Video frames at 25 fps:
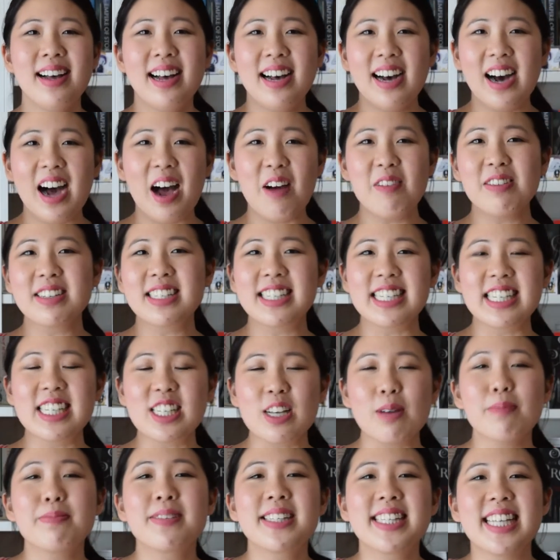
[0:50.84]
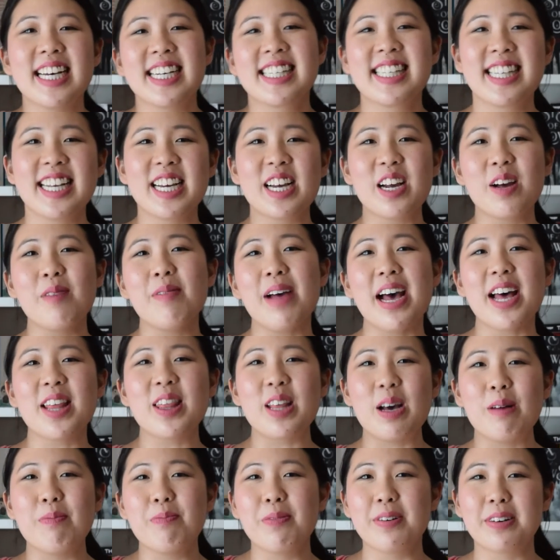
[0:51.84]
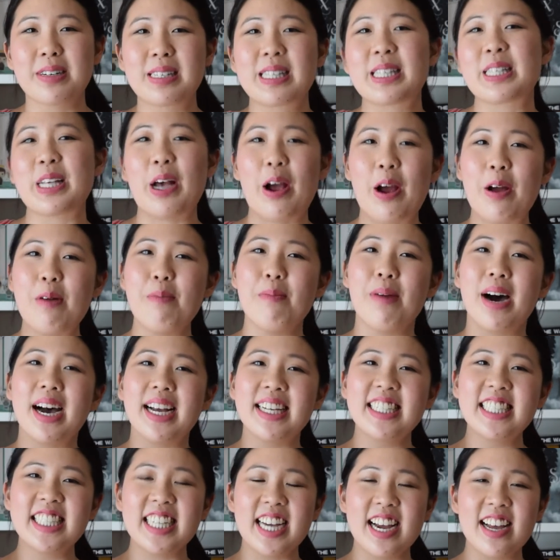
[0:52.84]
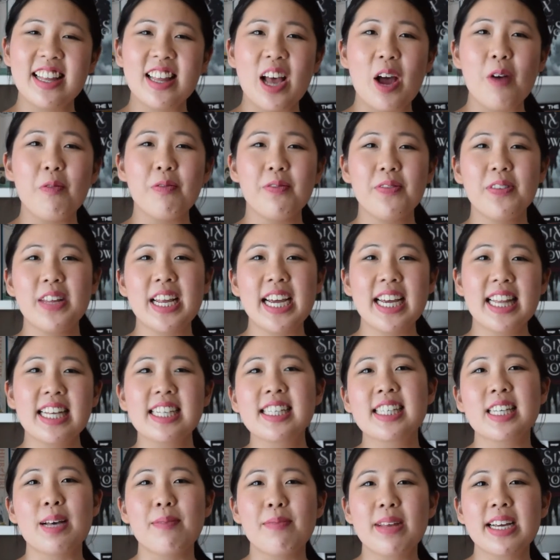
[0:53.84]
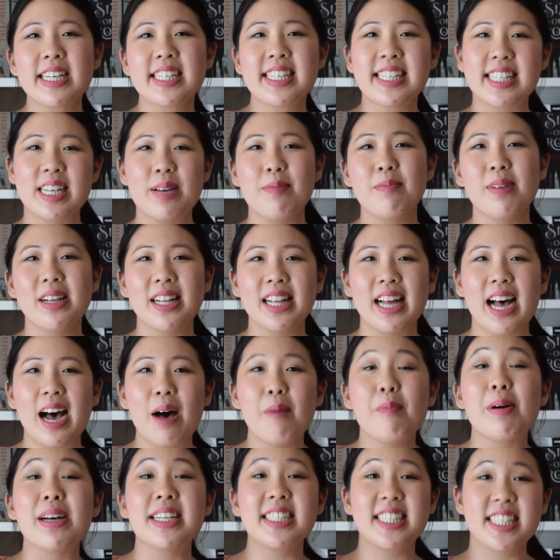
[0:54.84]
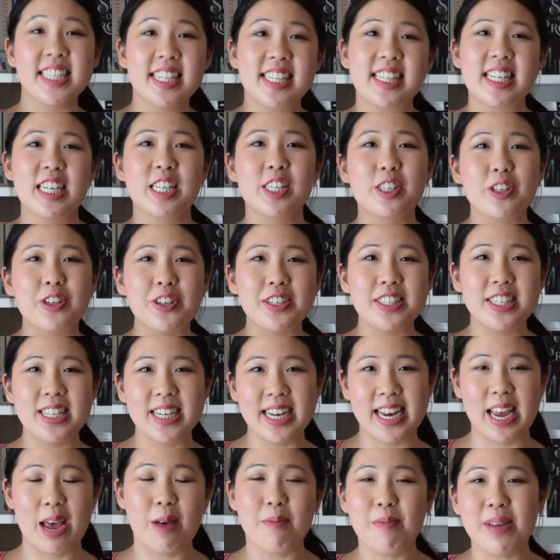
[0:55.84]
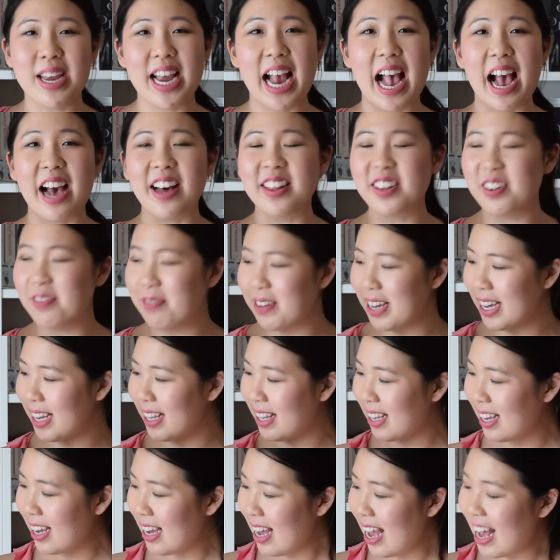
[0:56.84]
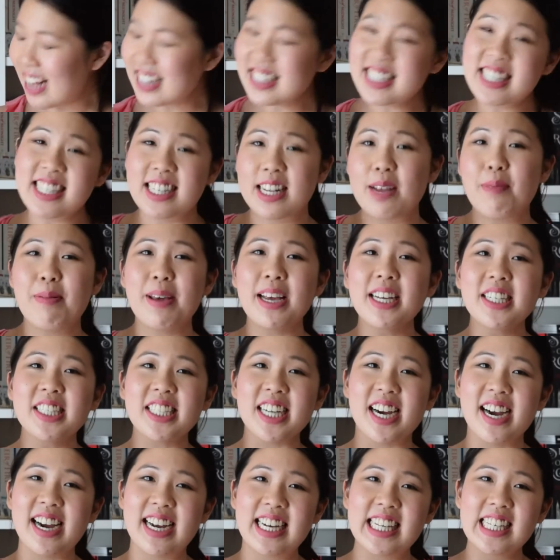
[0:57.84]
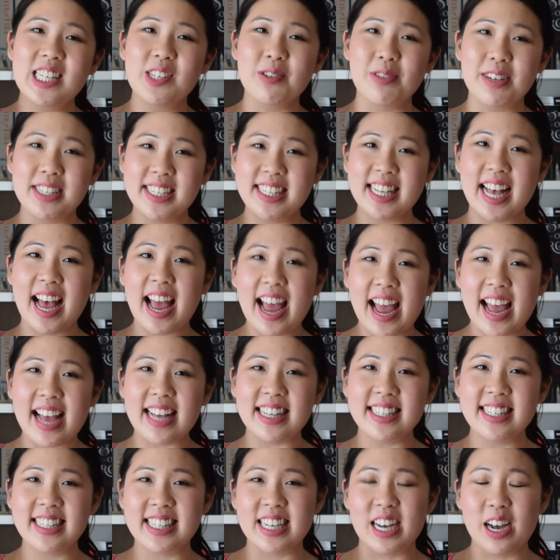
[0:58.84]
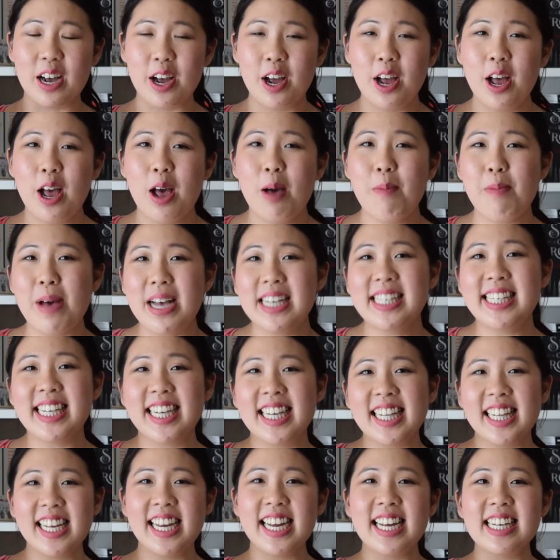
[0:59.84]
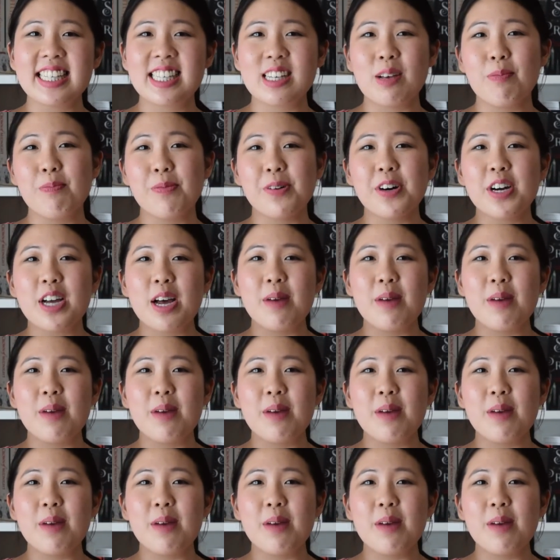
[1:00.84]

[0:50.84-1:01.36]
I was just obsessing about that book so much, and I needed something similar but just as good to get me out of it, and Sleeping Giants was the answer. Basically, it's a book